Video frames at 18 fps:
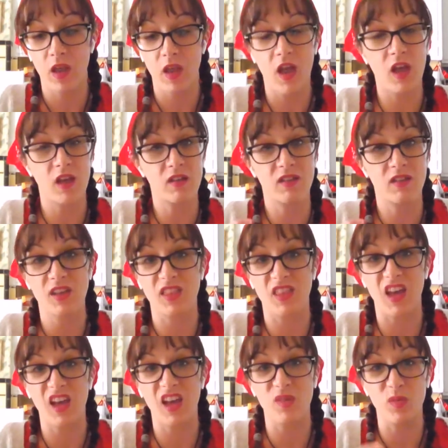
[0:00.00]
don't like
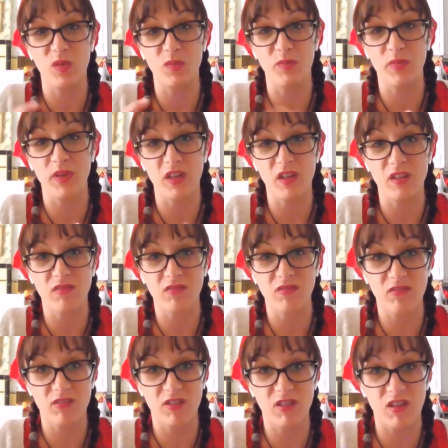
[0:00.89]
that one bit.
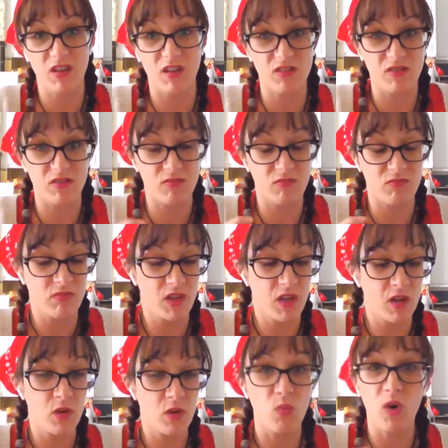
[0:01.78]
So
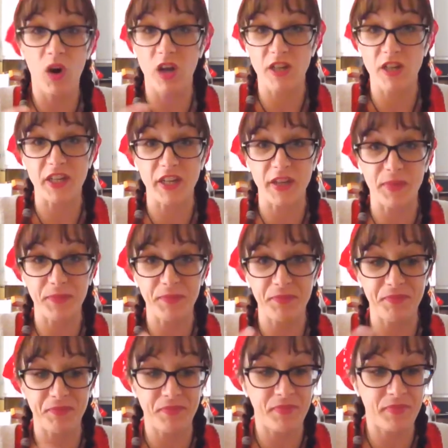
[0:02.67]
watch it,
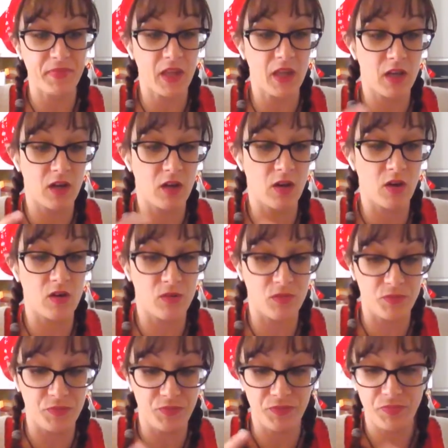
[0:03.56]
you
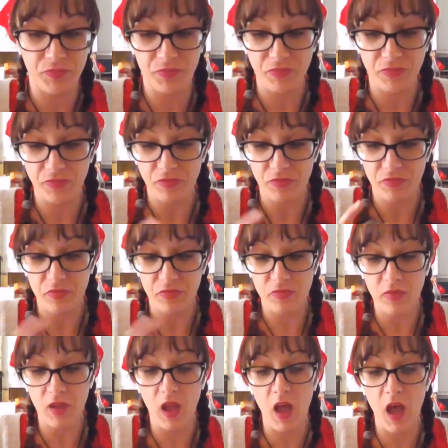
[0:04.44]
know.
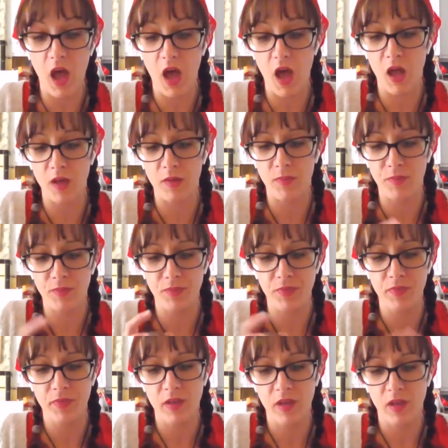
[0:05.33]

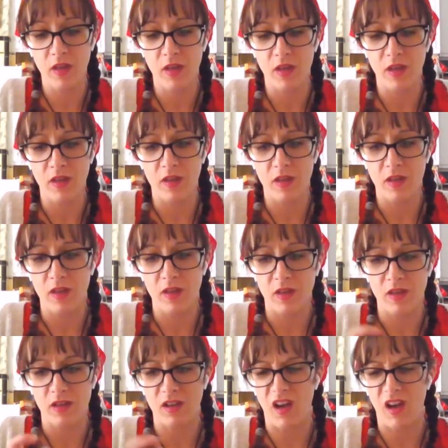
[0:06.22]

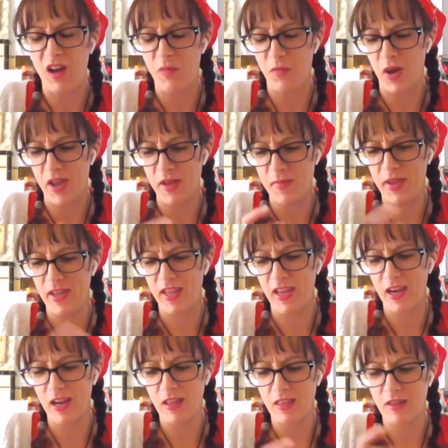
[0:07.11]
God, why am I
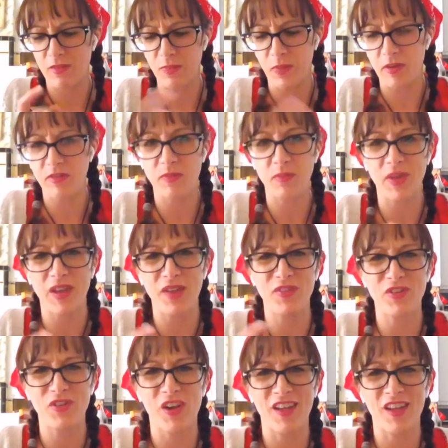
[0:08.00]
getting this person may
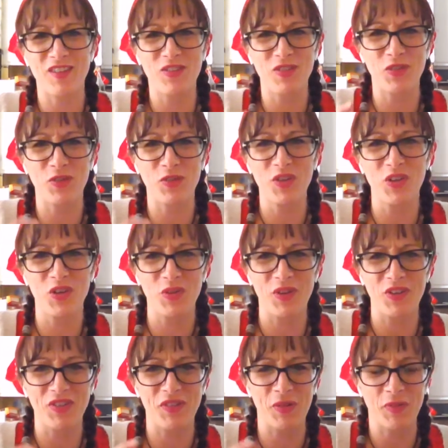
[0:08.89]
even try and sue you
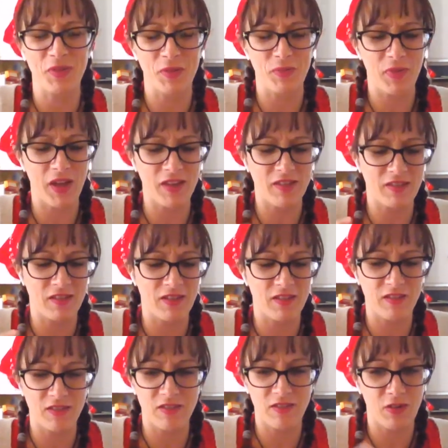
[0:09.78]
or something,
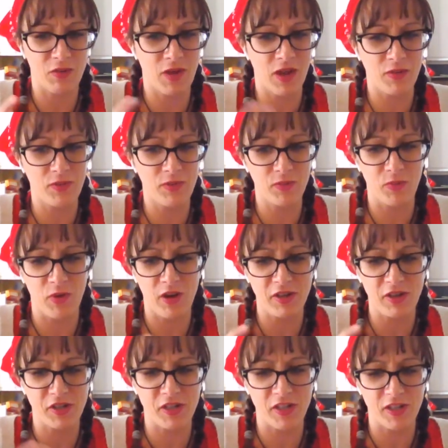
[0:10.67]
Pisces? So I would
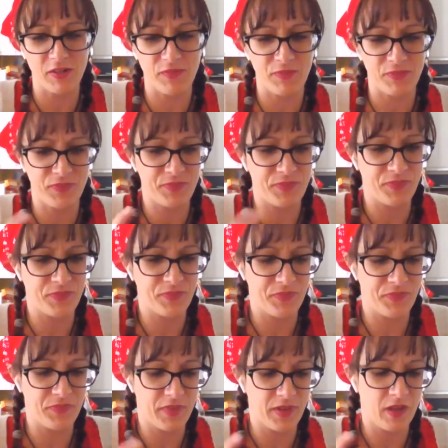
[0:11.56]
watch it.
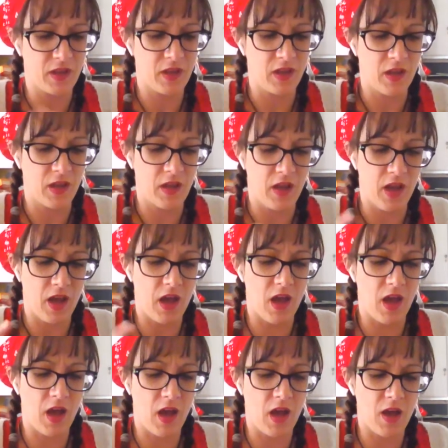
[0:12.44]

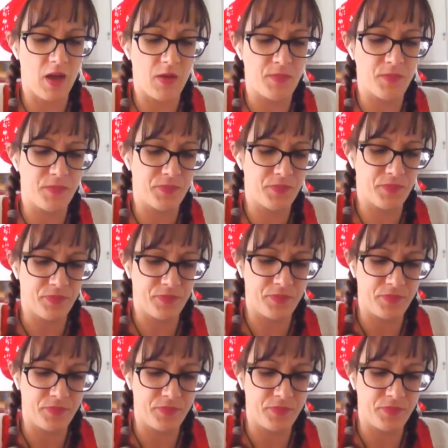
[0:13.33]
Let